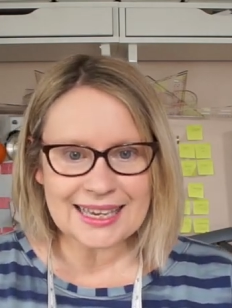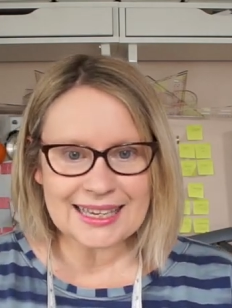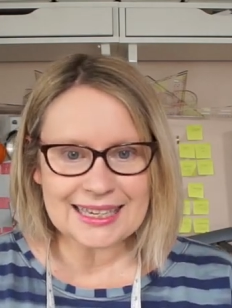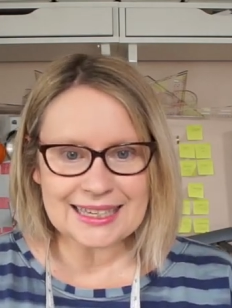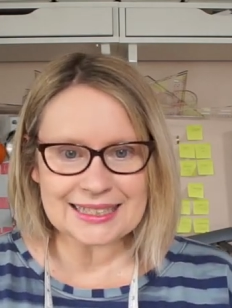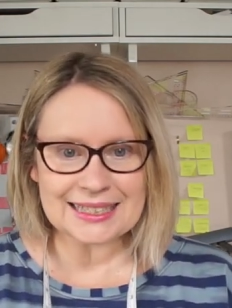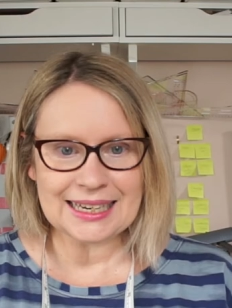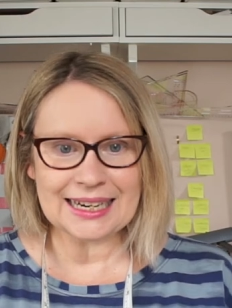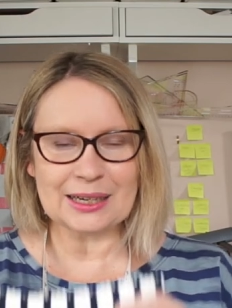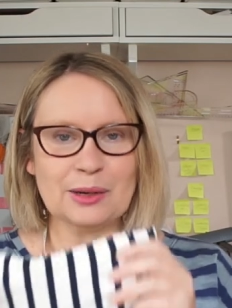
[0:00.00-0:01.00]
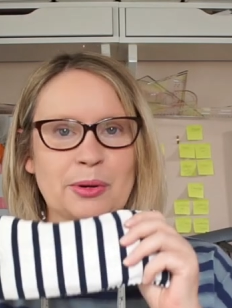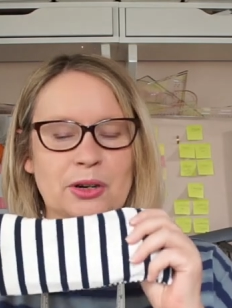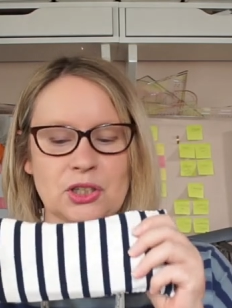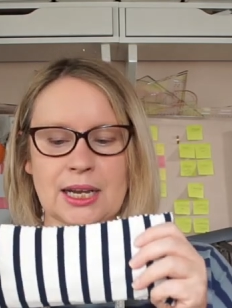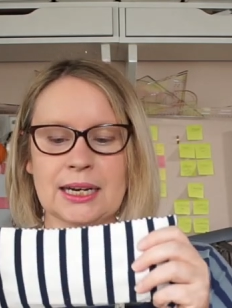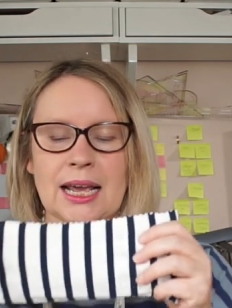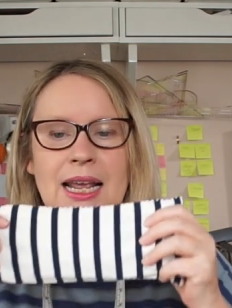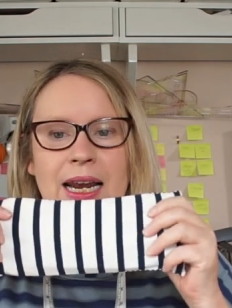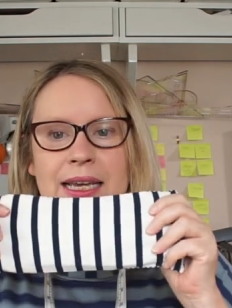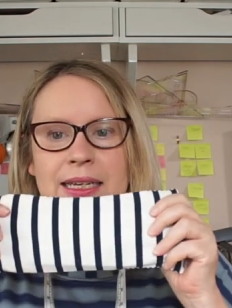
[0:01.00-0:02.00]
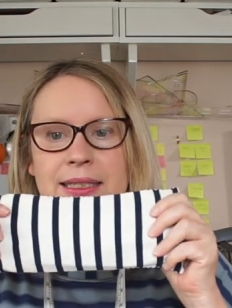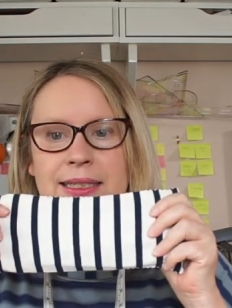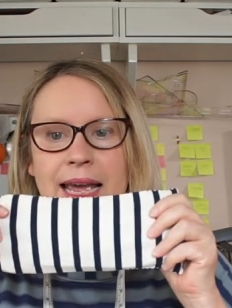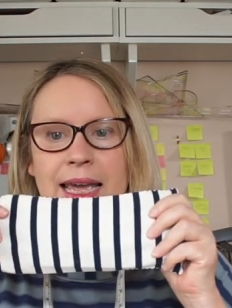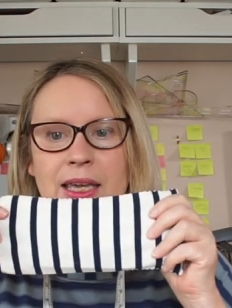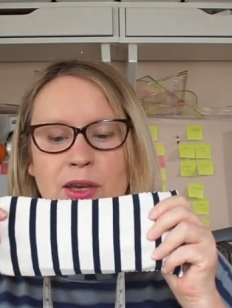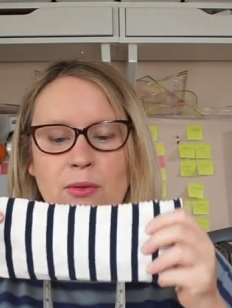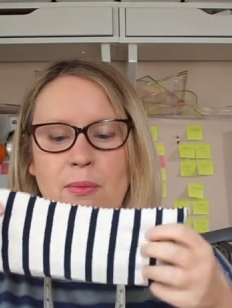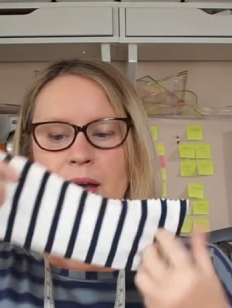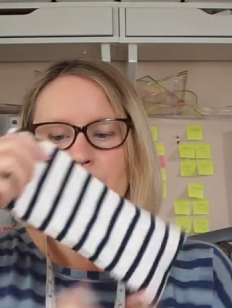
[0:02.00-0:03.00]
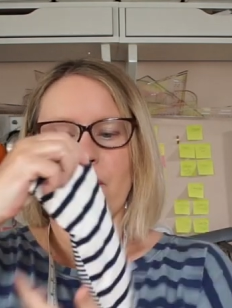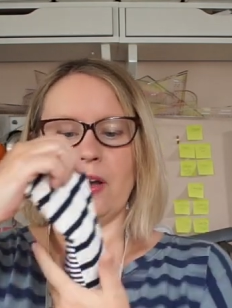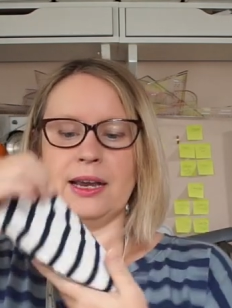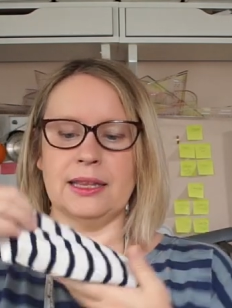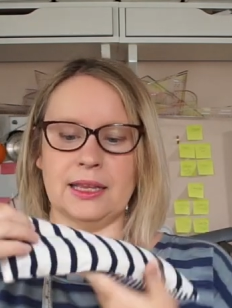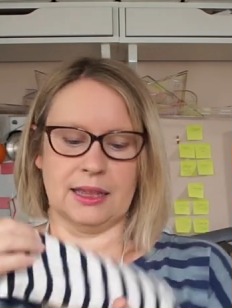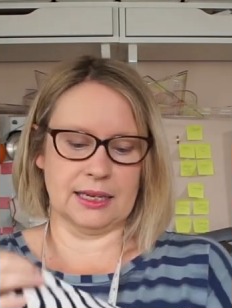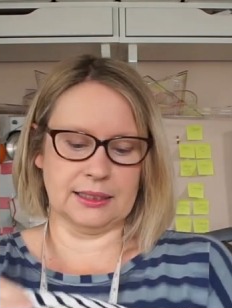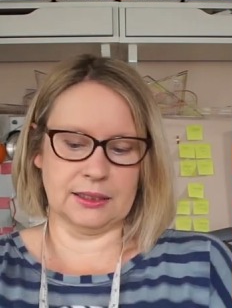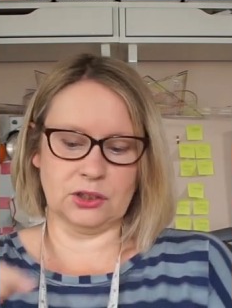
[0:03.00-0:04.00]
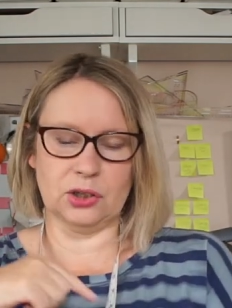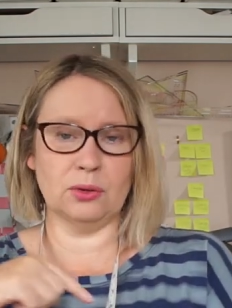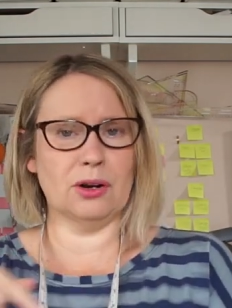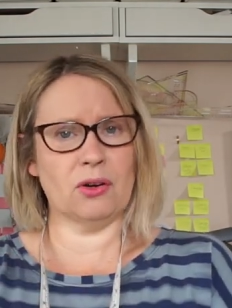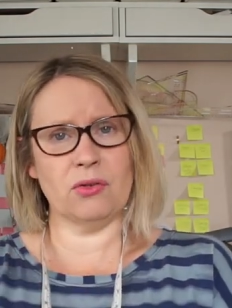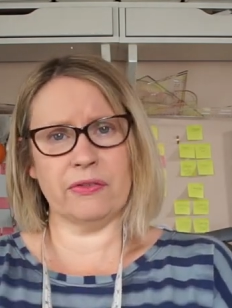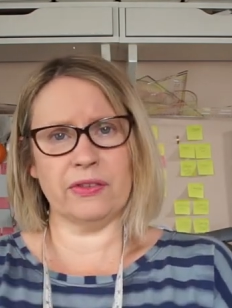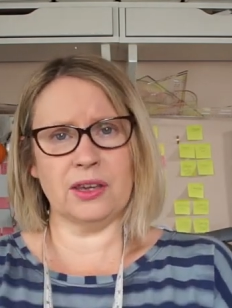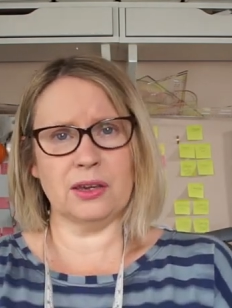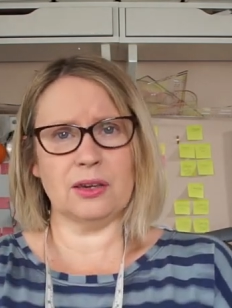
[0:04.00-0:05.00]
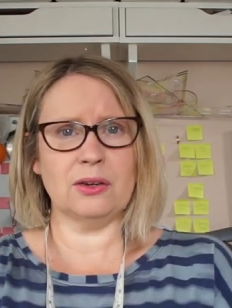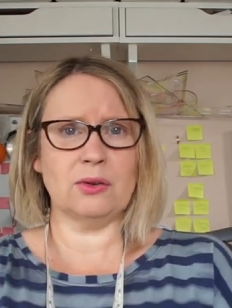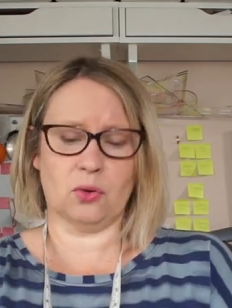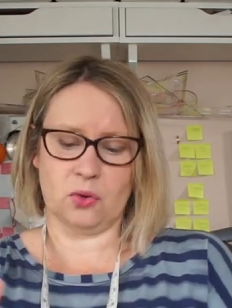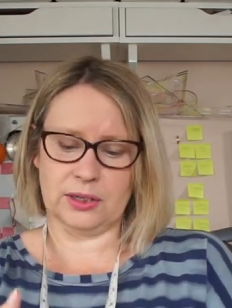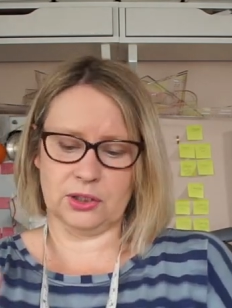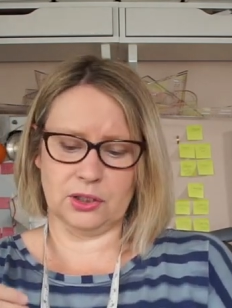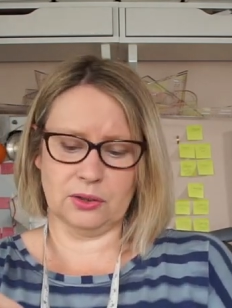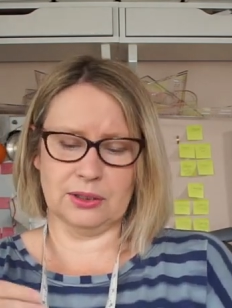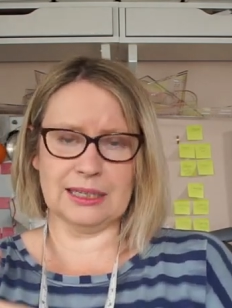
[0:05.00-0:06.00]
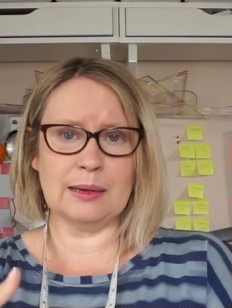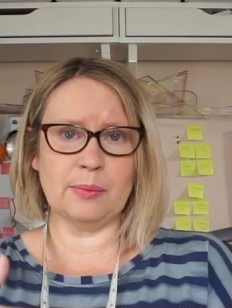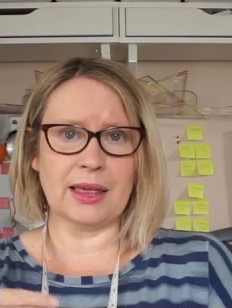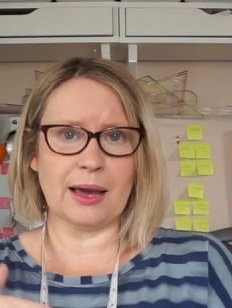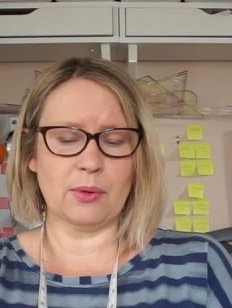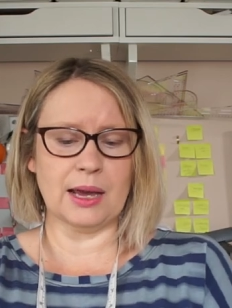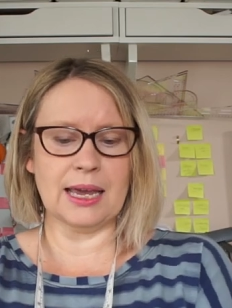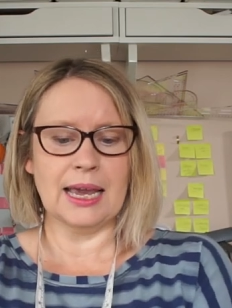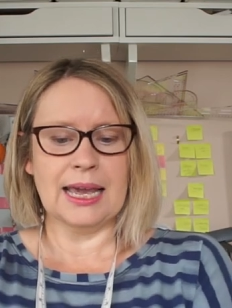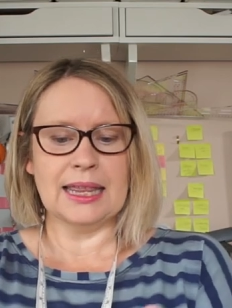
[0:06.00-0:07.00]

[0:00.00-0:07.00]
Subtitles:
easy little project. Like I say, you might find that this is too long for you, or it's too deep that way.